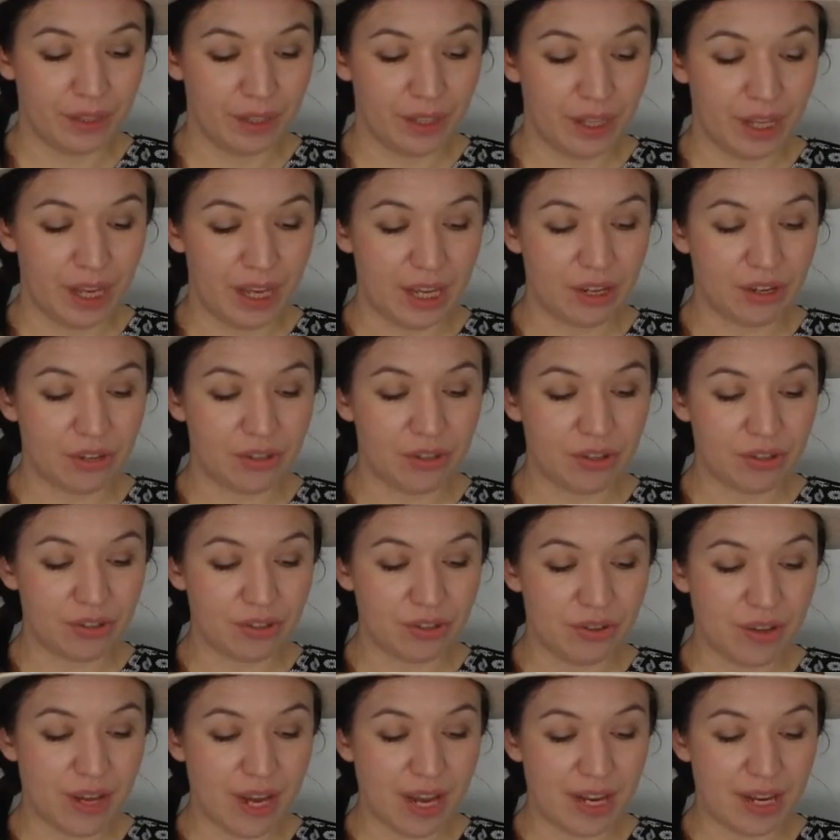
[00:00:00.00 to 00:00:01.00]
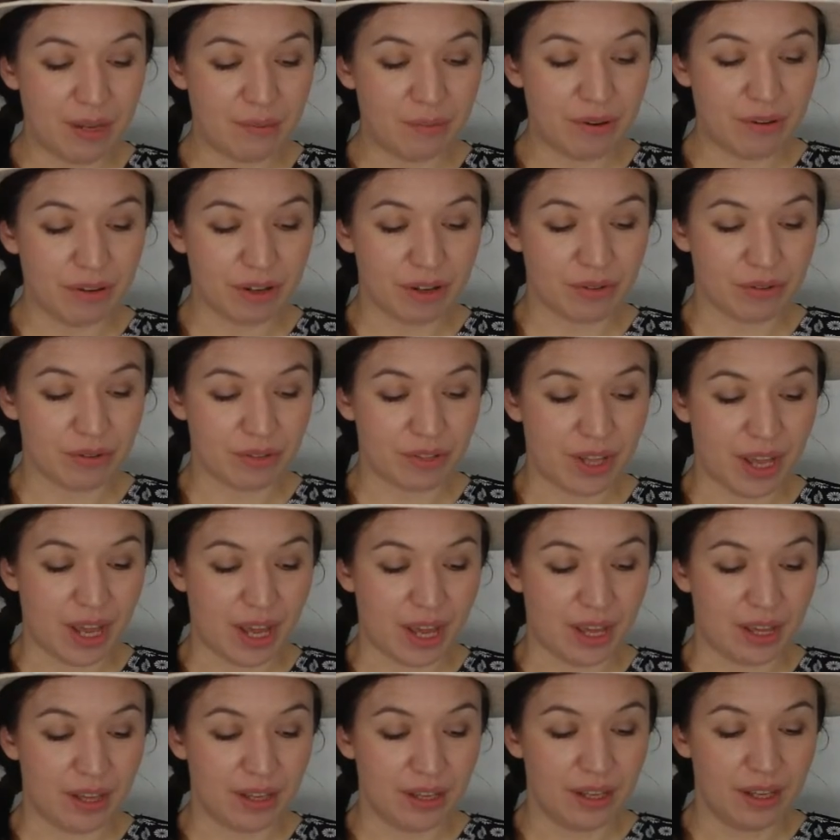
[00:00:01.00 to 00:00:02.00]
He could not do any miracles
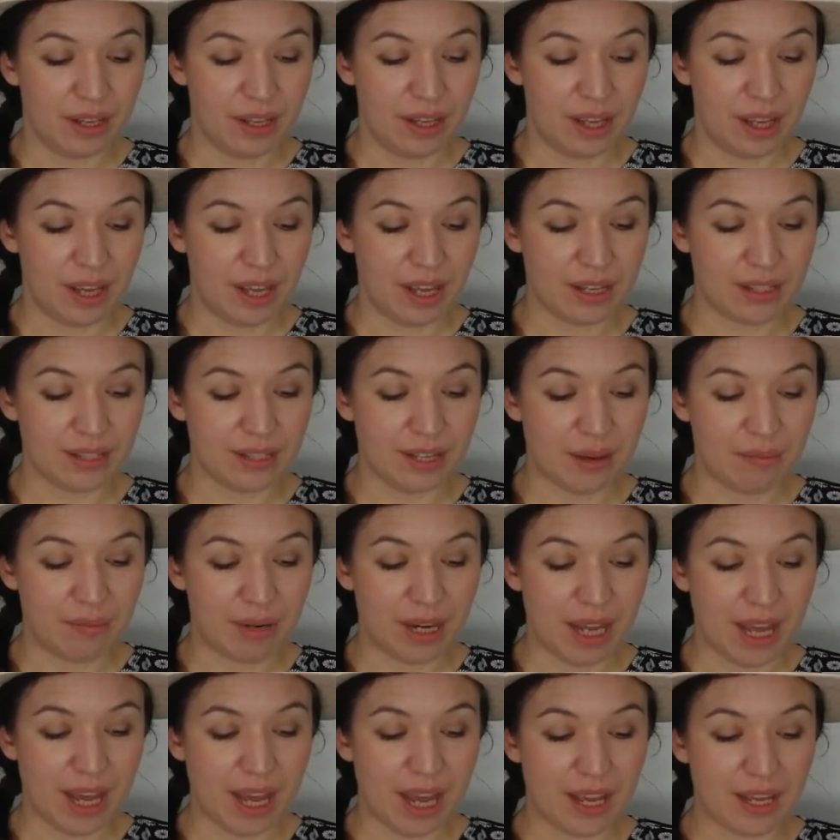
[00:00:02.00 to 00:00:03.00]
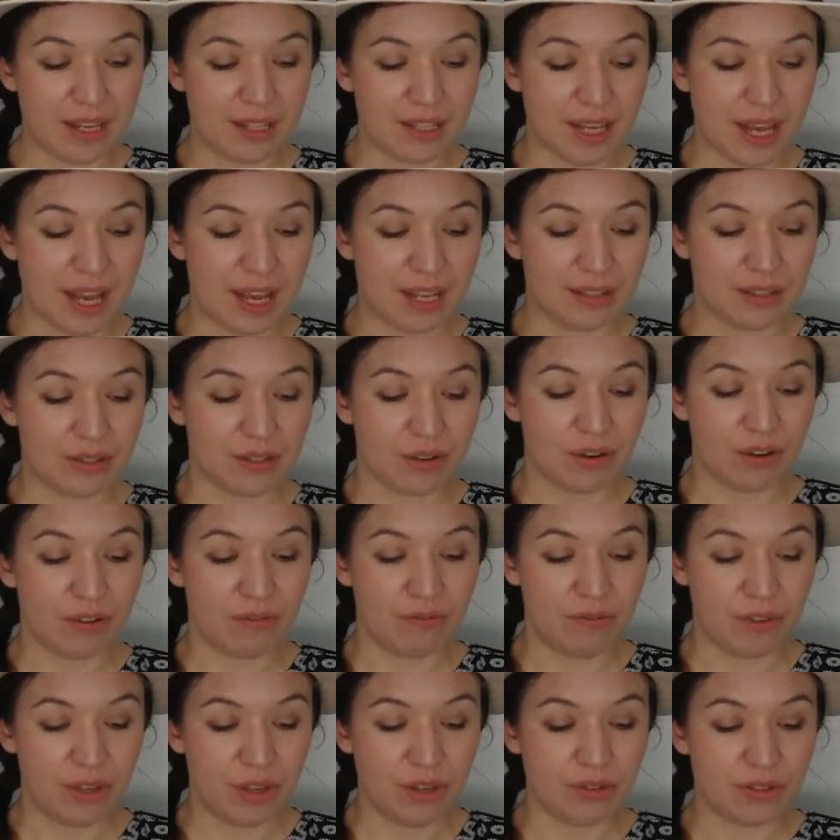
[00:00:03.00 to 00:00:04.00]
there, except lay his hands on a
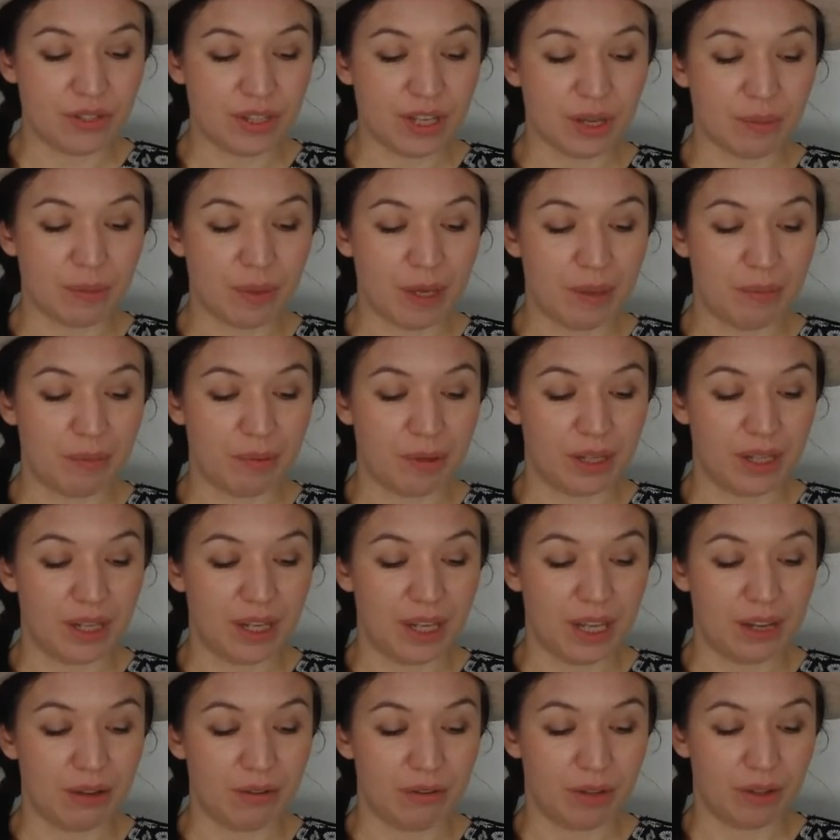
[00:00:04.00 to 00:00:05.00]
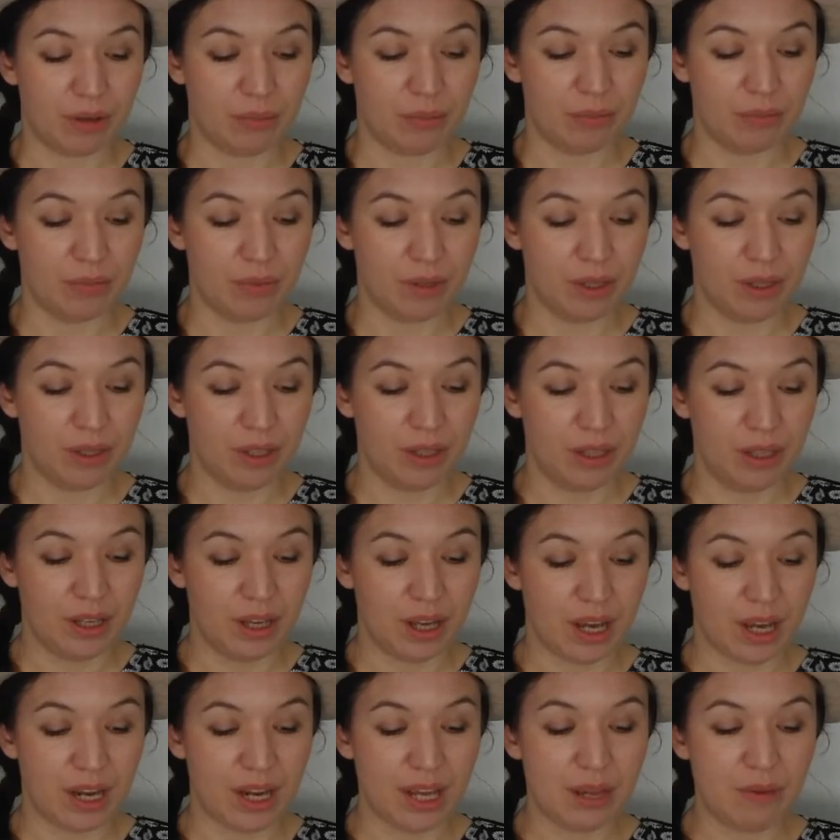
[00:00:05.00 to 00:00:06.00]
few sick people and heal them.
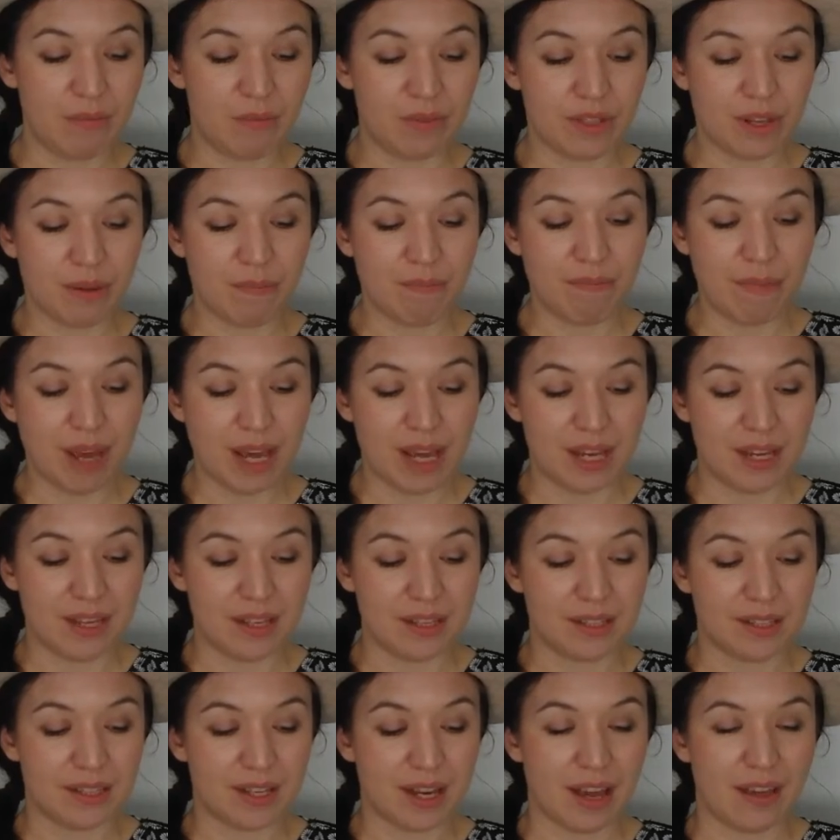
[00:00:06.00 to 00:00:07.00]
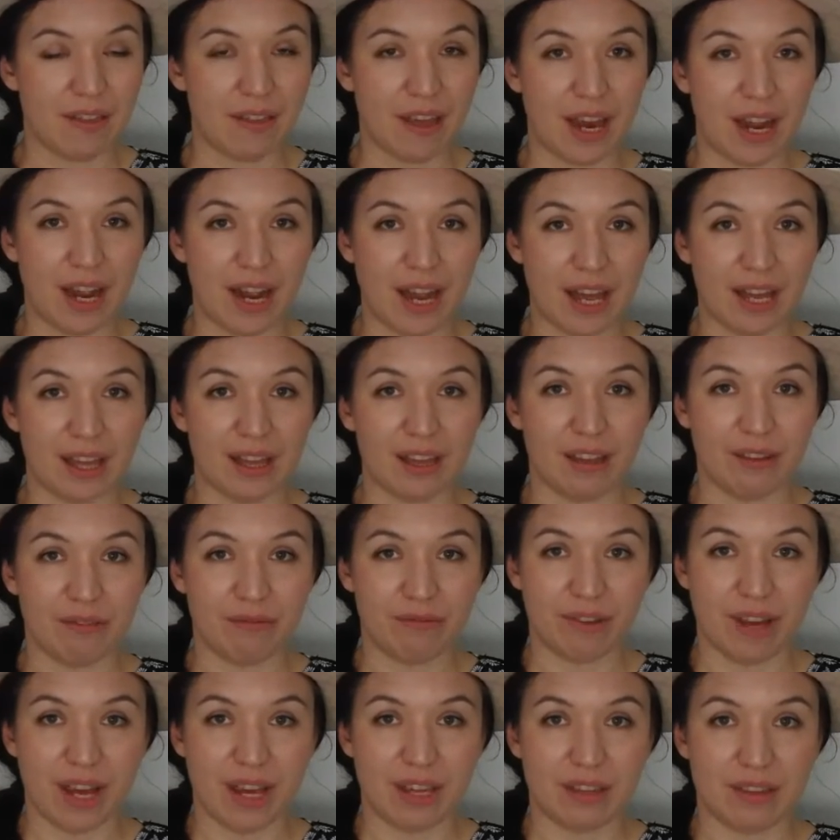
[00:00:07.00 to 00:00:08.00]
And he was amazed at their lack of
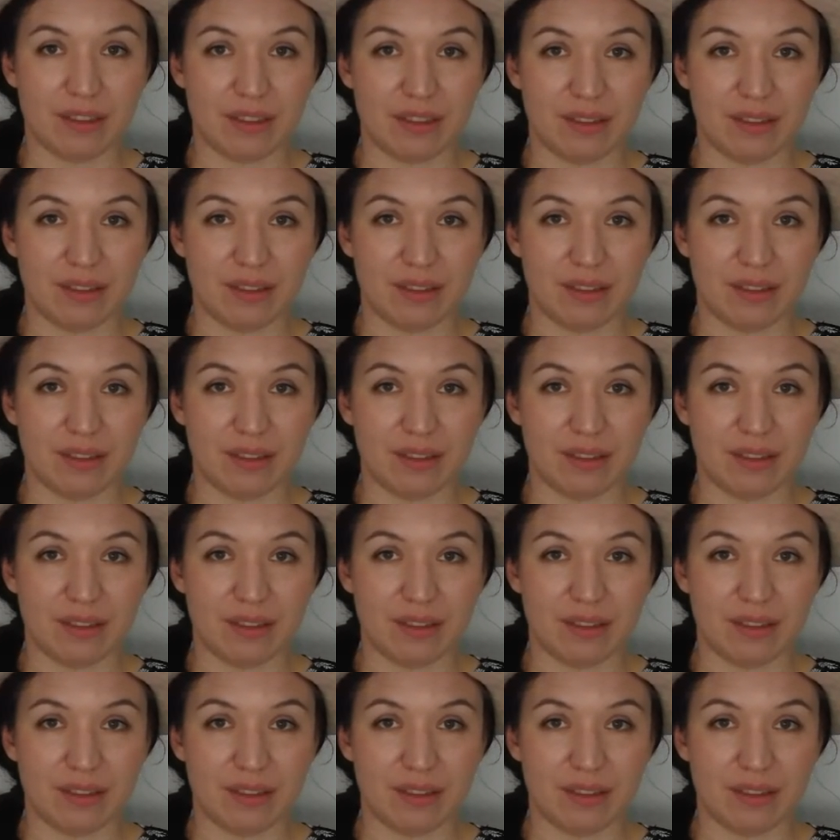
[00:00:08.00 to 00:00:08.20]
faith."